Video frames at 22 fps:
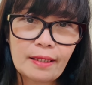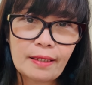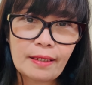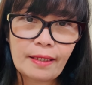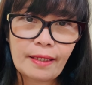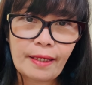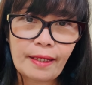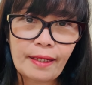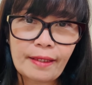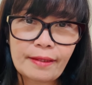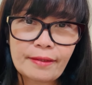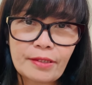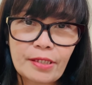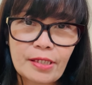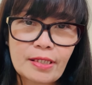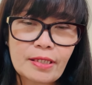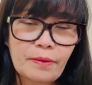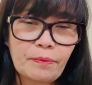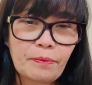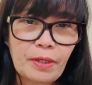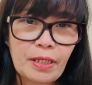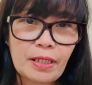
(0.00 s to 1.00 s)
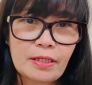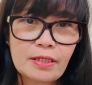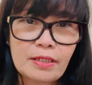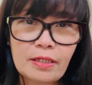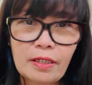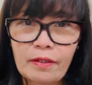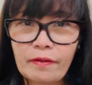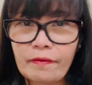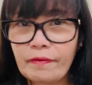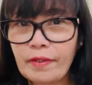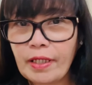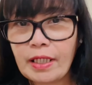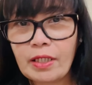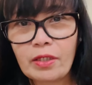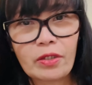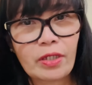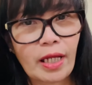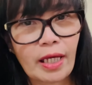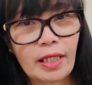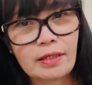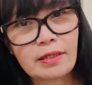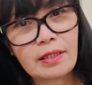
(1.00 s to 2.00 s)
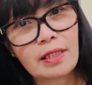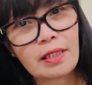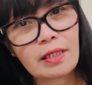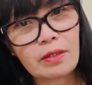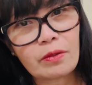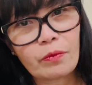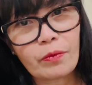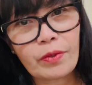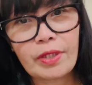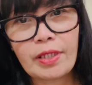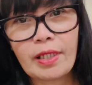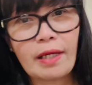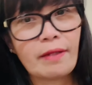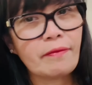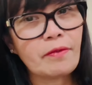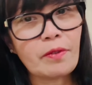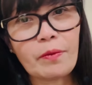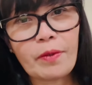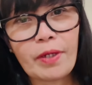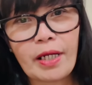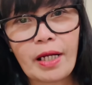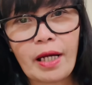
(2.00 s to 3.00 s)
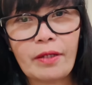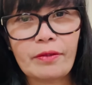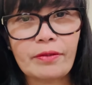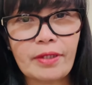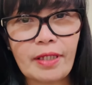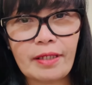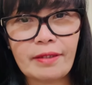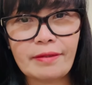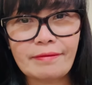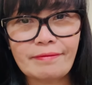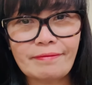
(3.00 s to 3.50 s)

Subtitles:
and just a means of like connecting with everyone out there.